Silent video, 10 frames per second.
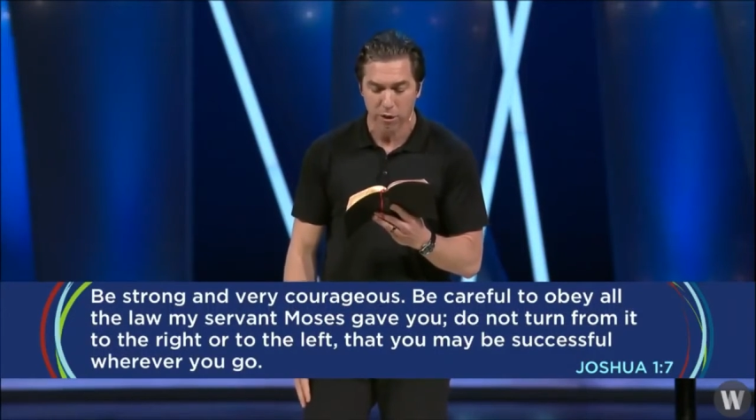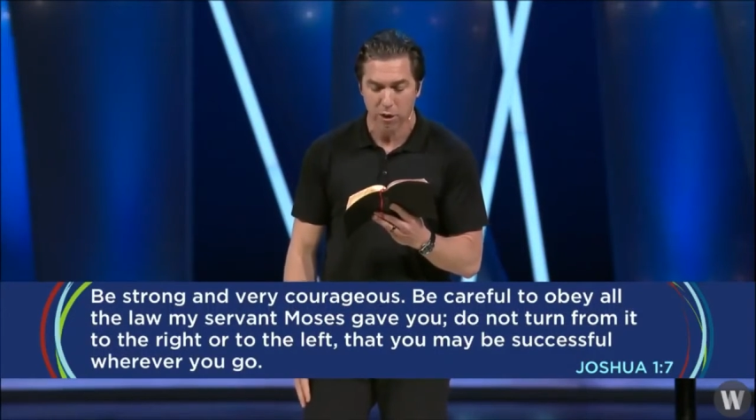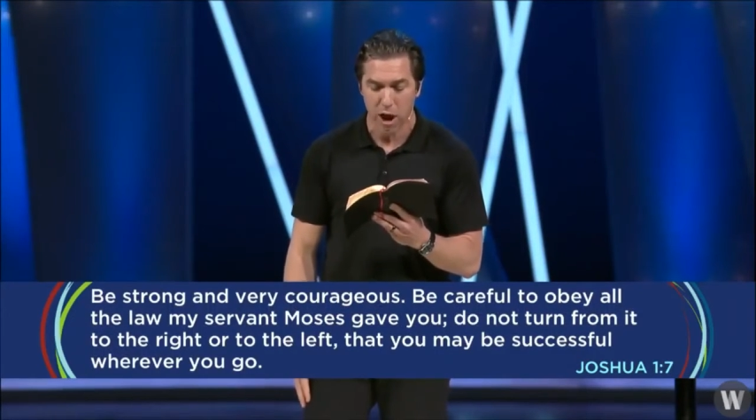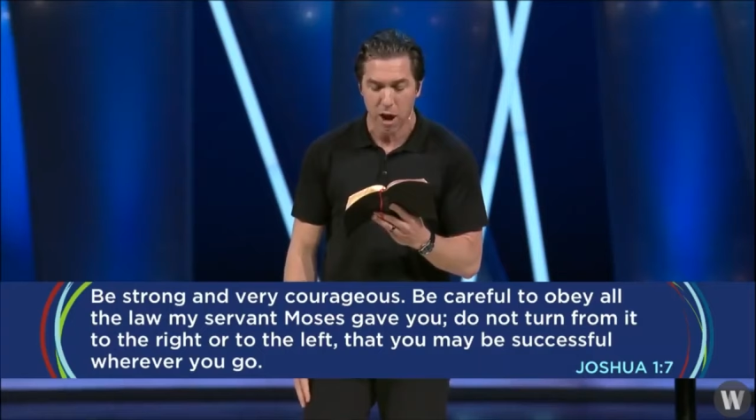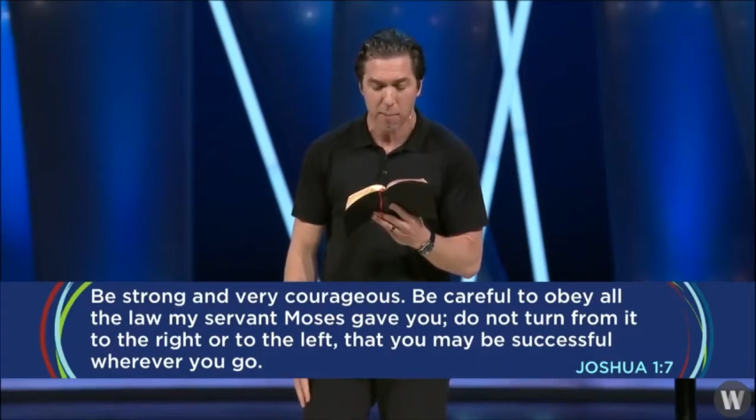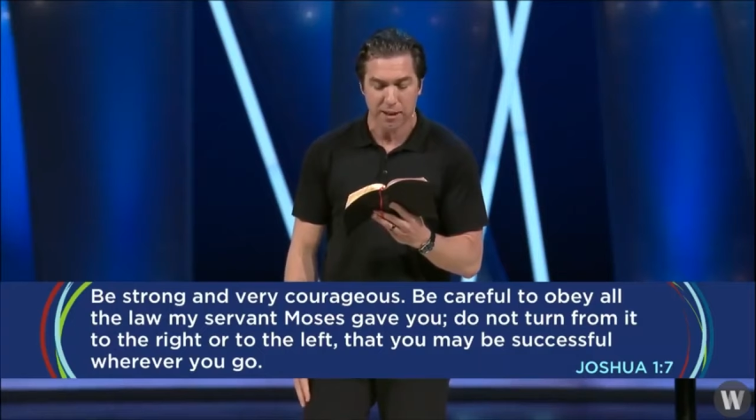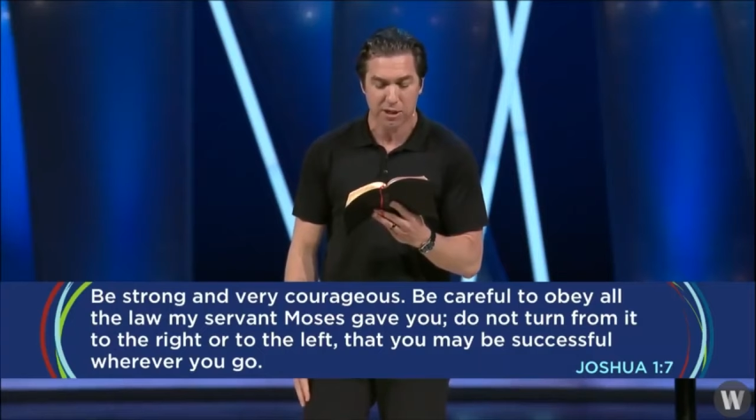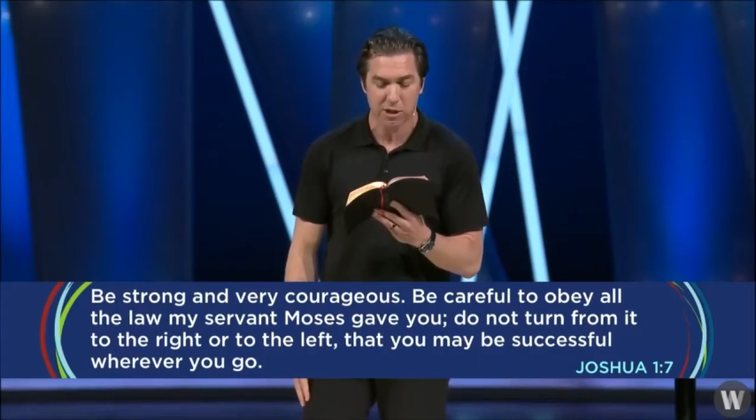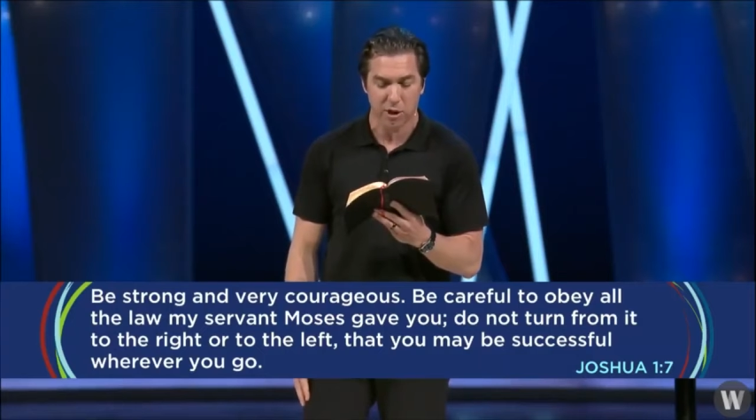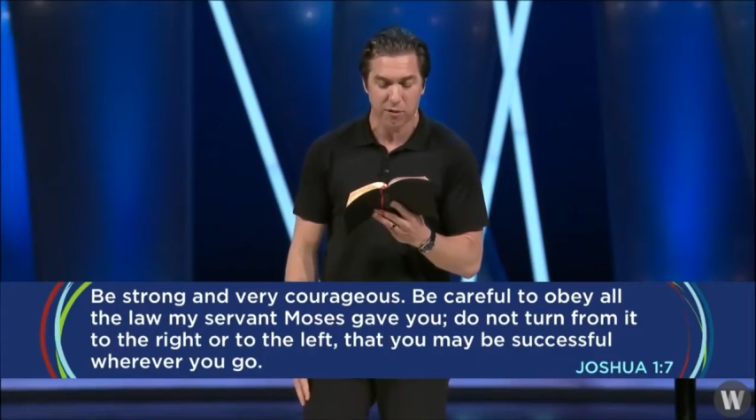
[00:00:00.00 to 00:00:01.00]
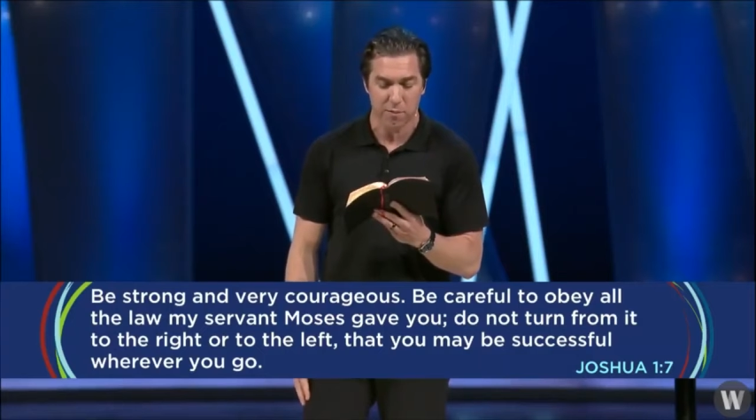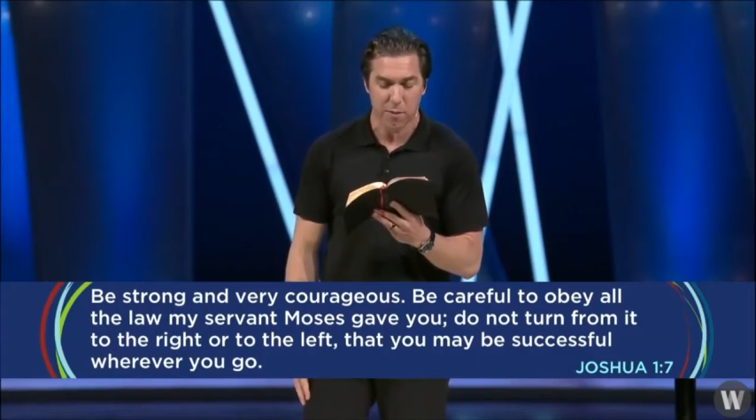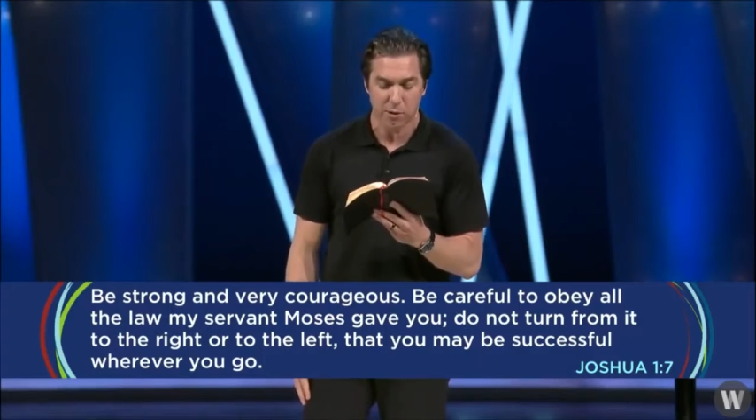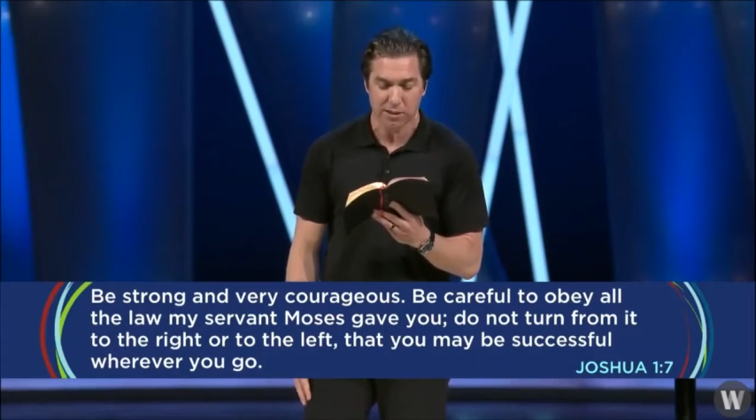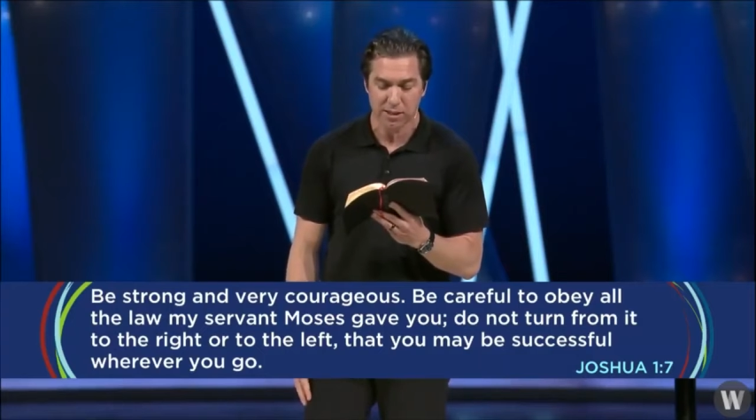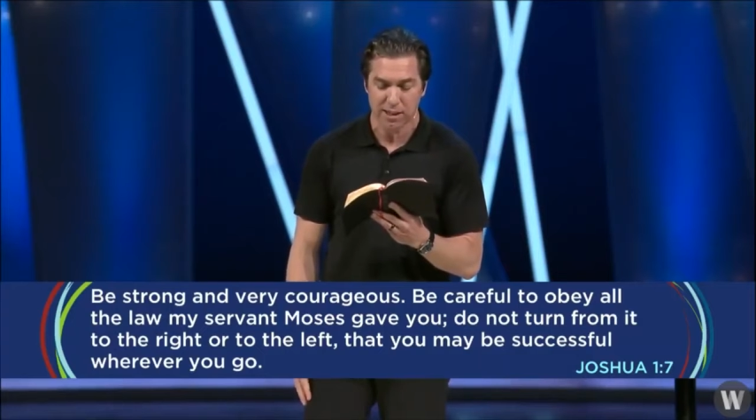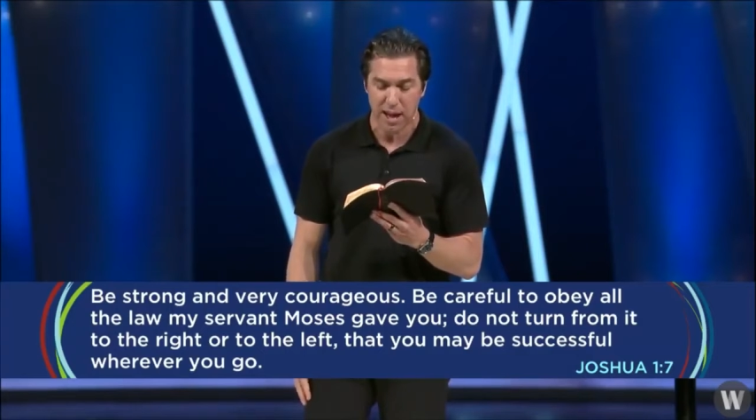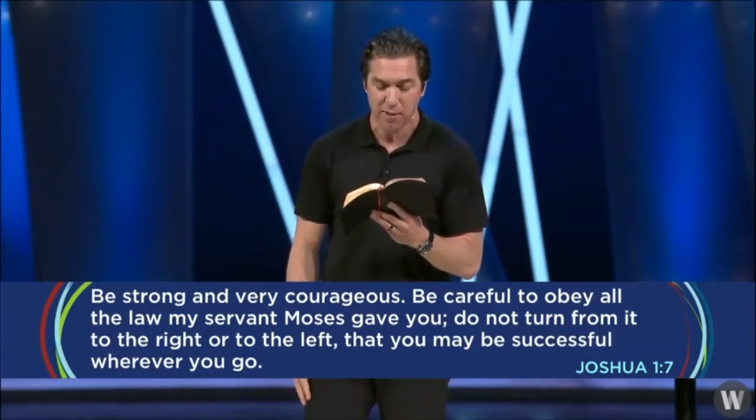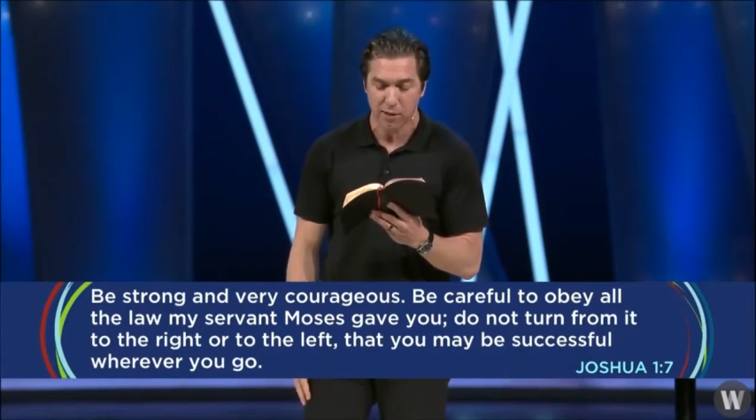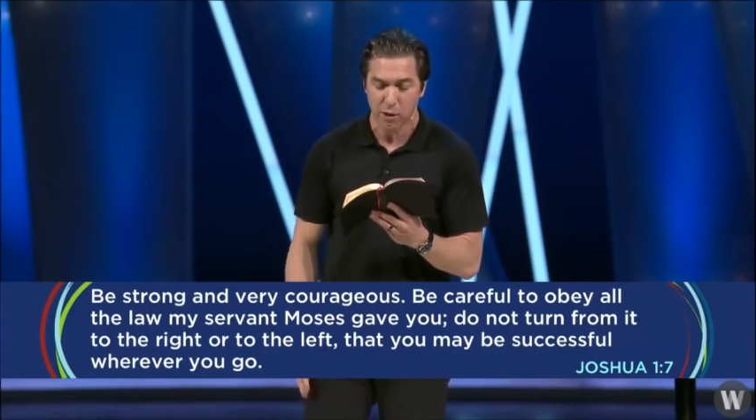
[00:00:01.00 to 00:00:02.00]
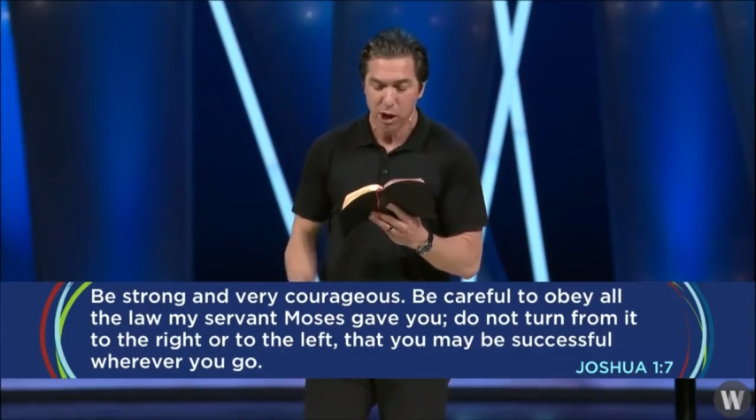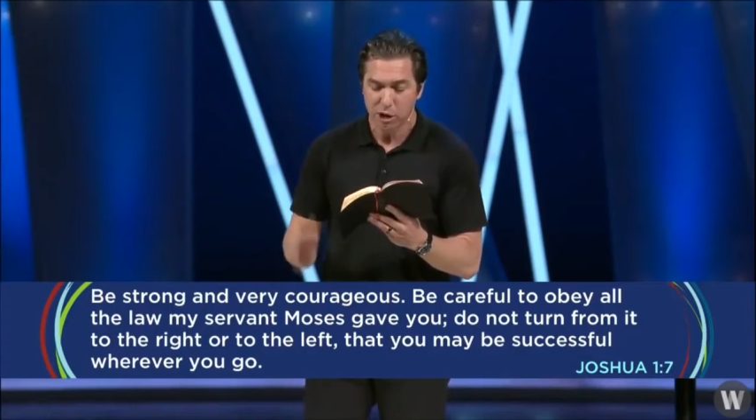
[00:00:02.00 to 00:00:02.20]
law my servant Moses gave you.